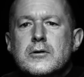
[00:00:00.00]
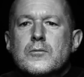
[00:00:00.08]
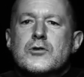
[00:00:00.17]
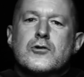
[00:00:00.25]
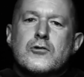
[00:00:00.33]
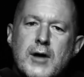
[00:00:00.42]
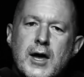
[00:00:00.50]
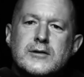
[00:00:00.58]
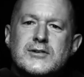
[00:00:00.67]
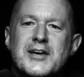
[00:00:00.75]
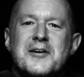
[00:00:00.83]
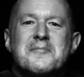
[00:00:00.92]
with
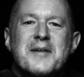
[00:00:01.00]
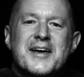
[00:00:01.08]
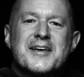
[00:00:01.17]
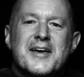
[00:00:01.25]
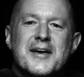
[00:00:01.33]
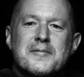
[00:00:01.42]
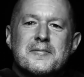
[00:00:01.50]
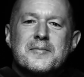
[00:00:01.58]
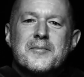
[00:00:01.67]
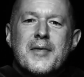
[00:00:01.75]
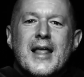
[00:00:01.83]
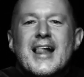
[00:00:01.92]
creating and making.
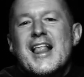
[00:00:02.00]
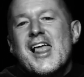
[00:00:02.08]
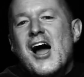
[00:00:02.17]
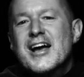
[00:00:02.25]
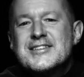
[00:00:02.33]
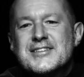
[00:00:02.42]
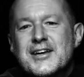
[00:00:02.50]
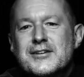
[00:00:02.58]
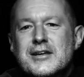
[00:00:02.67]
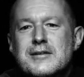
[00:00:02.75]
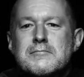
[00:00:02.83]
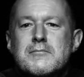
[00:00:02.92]
I
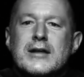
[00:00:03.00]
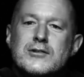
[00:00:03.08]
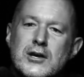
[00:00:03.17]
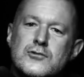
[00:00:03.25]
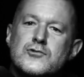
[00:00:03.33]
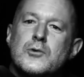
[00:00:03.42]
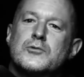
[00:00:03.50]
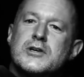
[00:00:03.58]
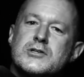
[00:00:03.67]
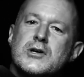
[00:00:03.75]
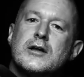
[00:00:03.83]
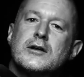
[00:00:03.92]
studied industrial
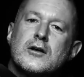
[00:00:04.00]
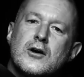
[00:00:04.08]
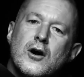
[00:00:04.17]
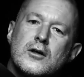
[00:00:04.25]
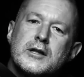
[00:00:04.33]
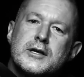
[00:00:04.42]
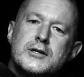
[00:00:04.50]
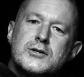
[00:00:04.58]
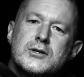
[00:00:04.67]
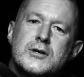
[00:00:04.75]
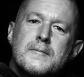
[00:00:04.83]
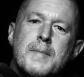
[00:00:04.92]
design at
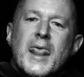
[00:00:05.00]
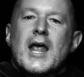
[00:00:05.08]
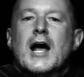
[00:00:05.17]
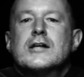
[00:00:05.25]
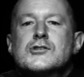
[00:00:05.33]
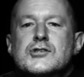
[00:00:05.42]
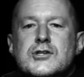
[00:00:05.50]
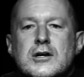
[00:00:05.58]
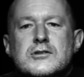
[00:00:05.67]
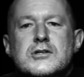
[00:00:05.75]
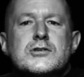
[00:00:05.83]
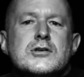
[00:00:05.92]
college and
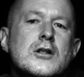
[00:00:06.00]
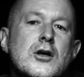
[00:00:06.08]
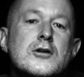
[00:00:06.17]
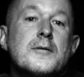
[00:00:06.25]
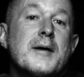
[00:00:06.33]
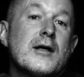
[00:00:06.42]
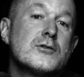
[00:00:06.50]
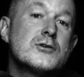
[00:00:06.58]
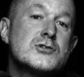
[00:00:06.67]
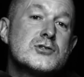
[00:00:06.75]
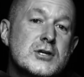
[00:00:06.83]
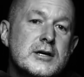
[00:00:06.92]
started to learn about the
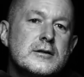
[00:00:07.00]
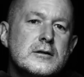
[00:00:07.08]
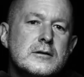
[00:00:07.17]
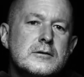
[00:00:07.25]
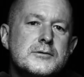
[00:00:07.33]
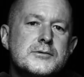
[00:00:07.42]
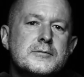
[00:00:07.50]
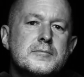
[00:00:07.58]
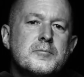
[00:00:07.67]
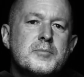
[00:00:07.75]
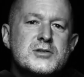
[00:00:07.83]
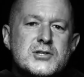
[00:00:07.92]
skills
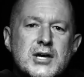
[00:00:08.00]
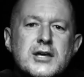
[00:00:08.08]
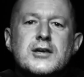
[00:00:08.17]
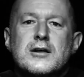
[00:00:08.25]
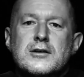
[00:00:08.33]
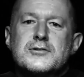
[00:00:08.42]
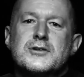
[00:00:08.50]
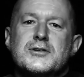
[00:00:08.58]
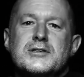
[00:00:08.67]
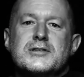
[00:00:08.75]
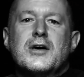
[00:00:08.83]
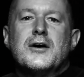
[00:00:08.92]
particular to
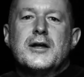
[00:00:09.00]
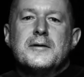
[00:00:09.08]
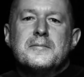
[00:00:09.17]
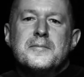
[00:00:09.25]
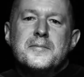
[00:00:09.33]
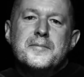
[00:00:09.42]
design.